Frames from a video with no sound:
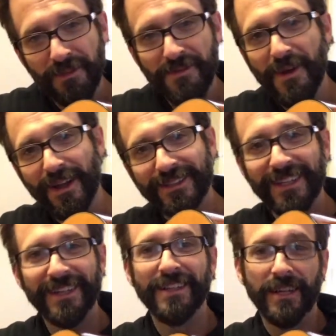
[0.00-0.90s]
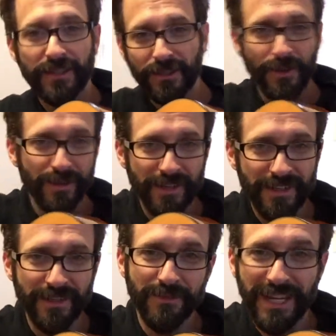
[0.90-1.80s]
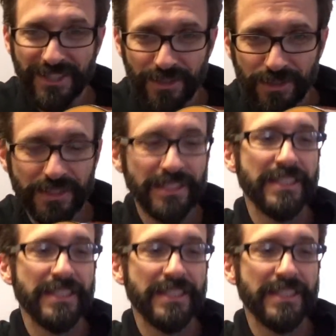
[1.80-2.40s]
of you out there like Corin and Rachel.